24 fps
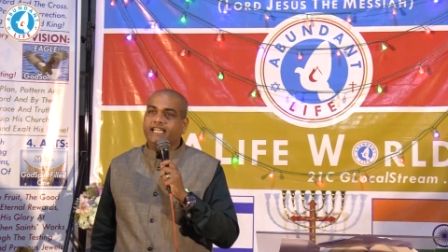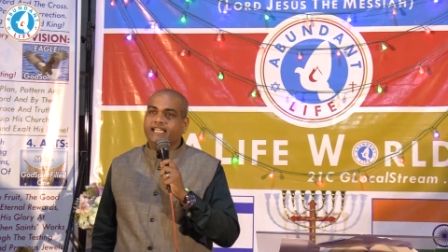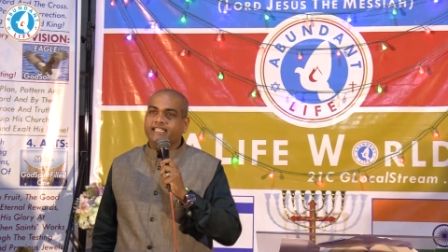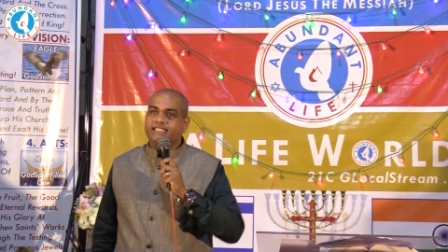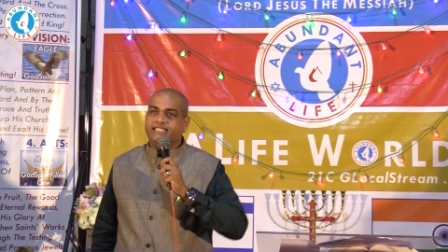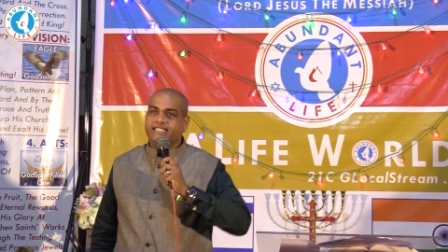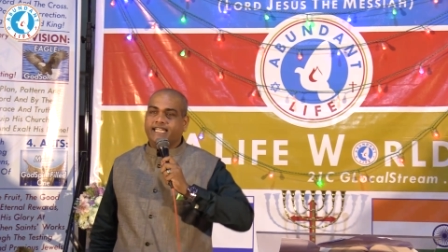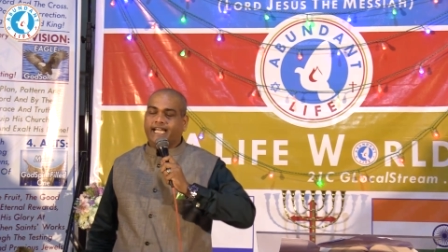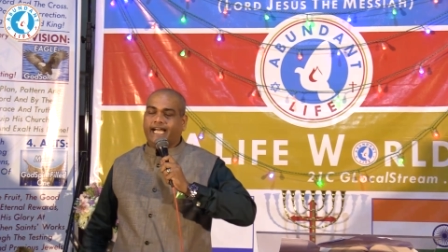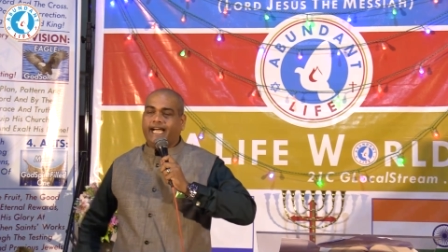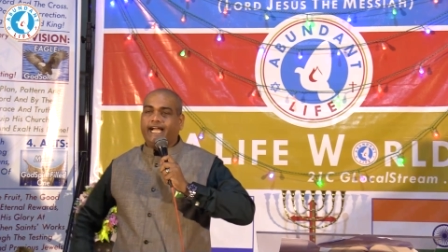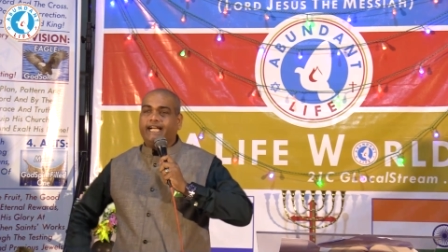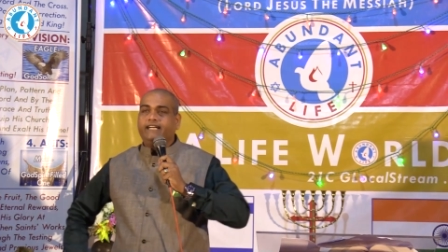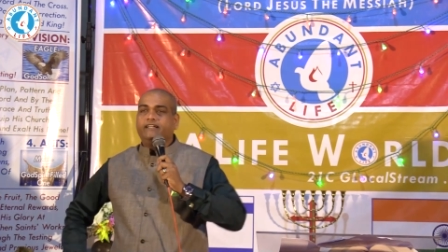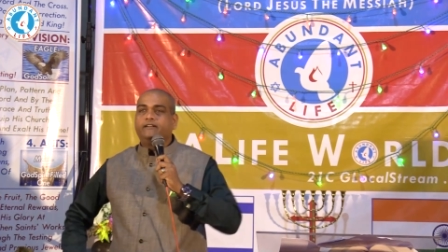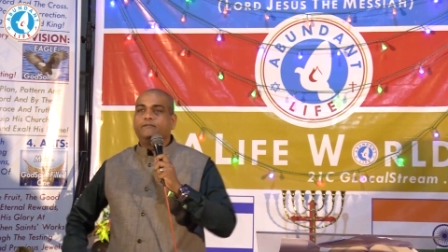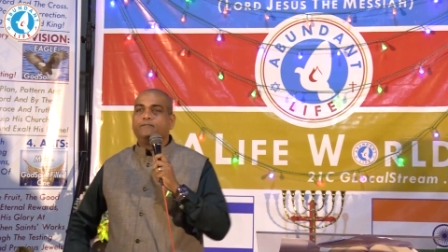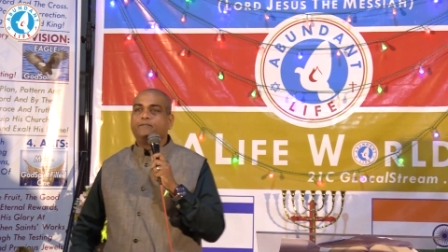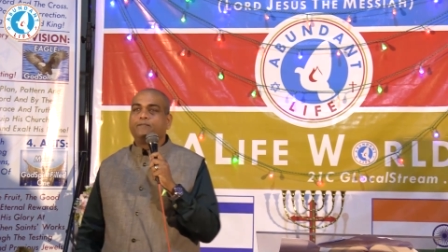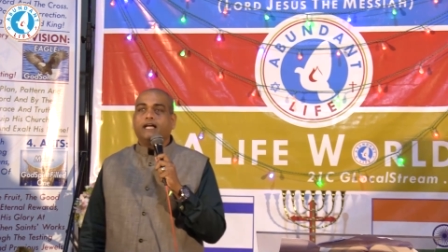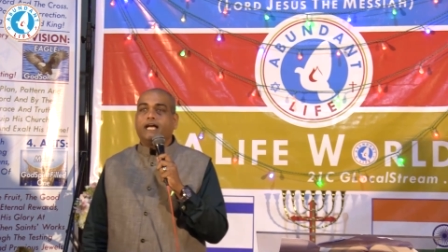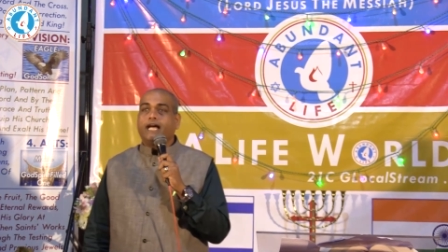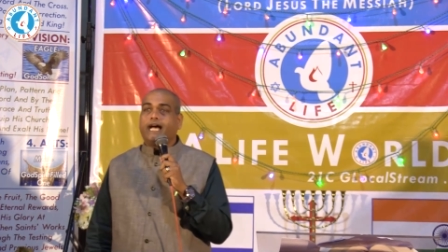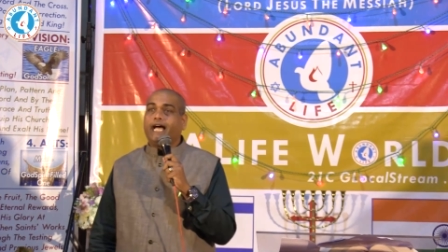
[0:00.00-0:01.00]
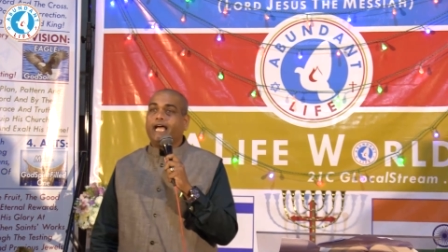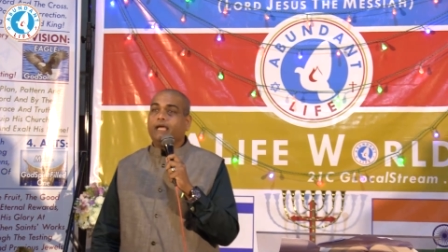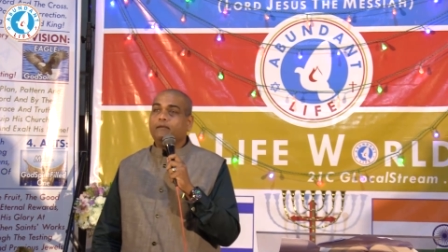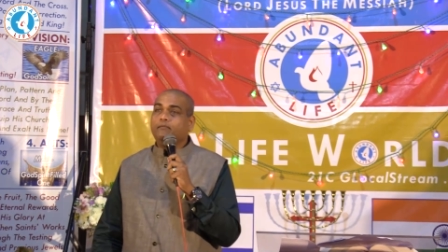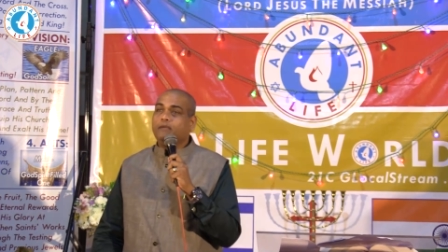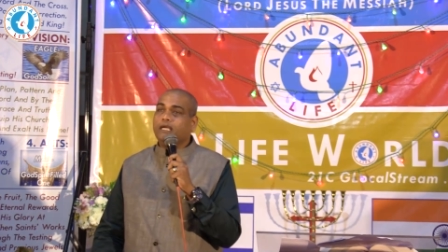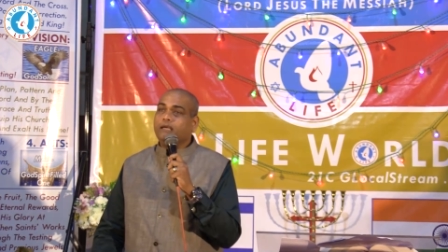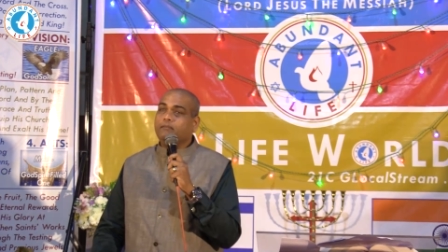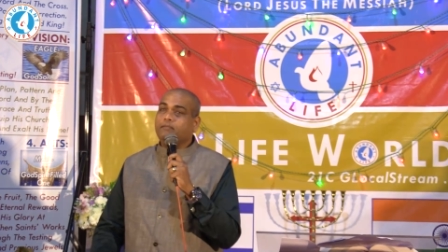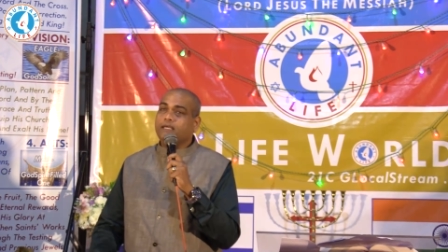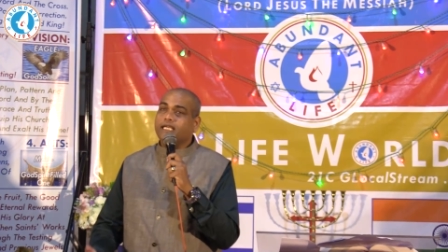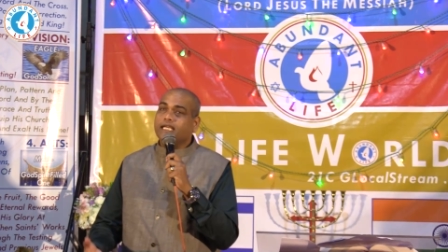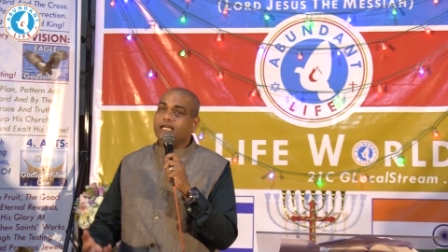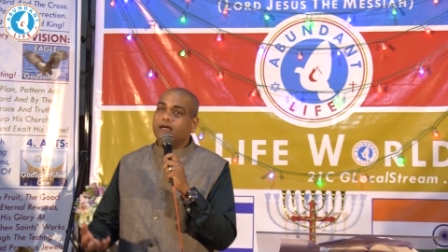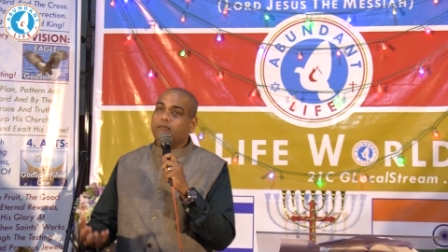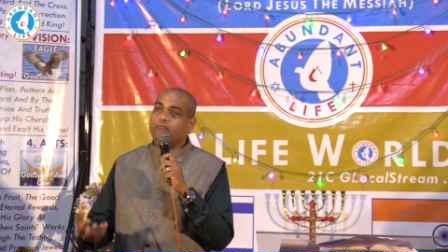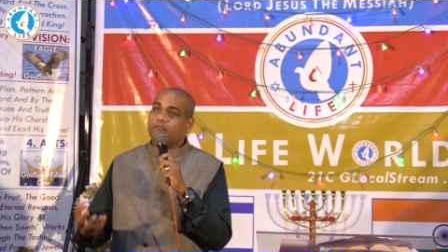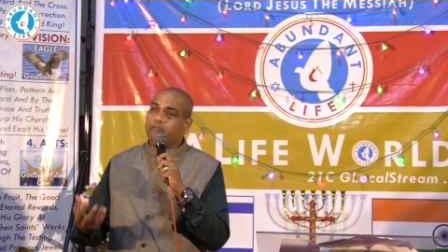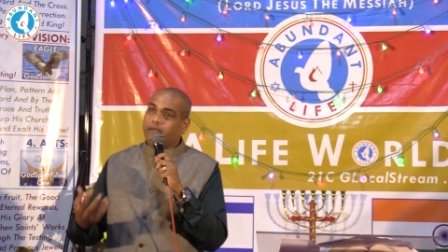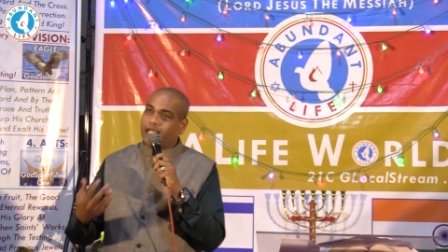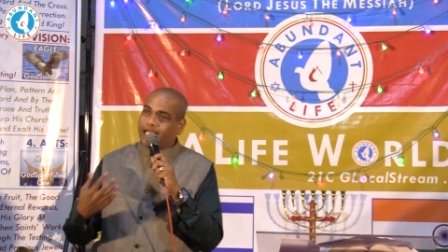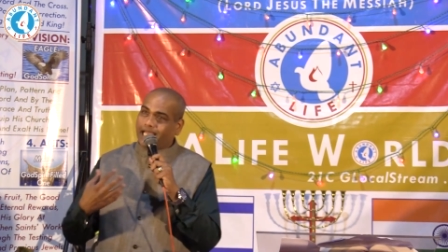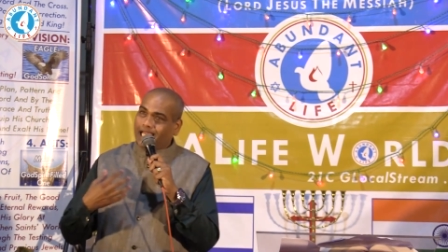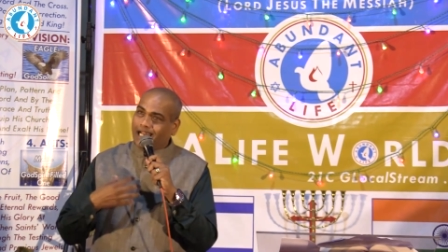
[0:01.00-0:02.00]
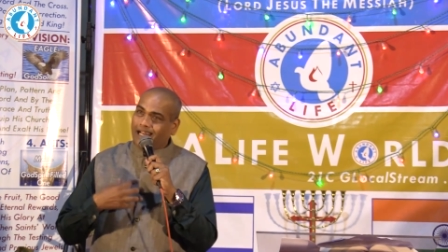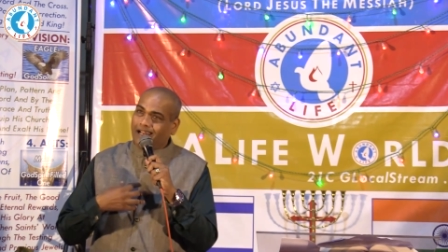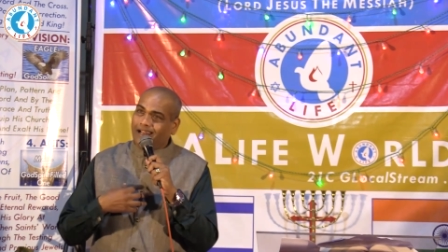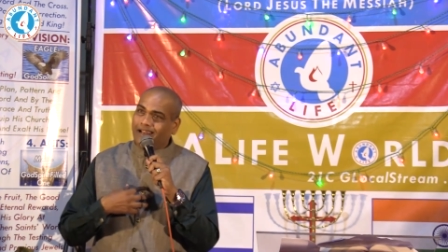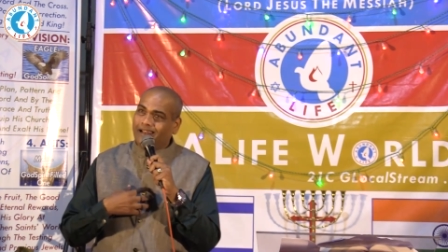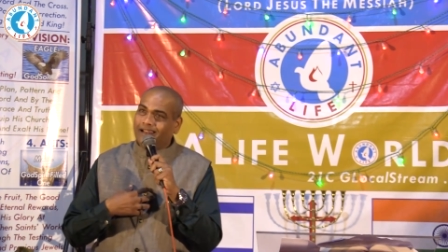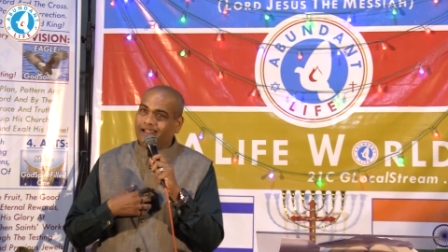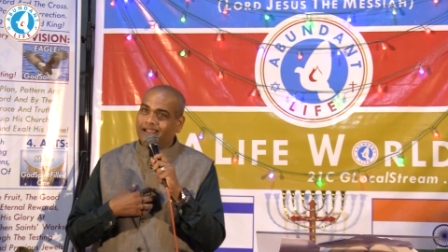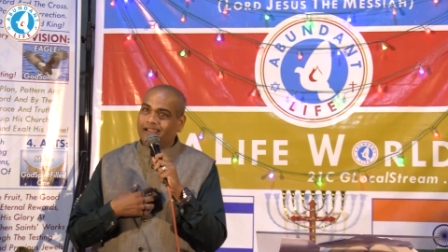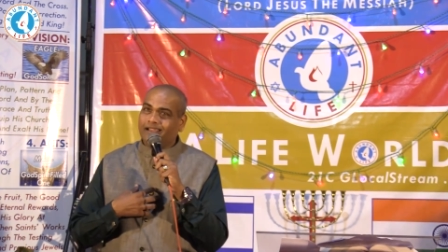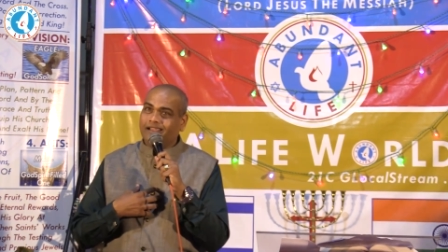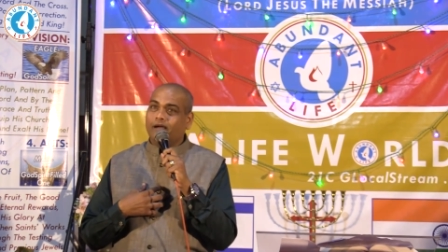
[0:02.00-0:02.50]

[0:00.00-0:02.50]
is that I may be a male,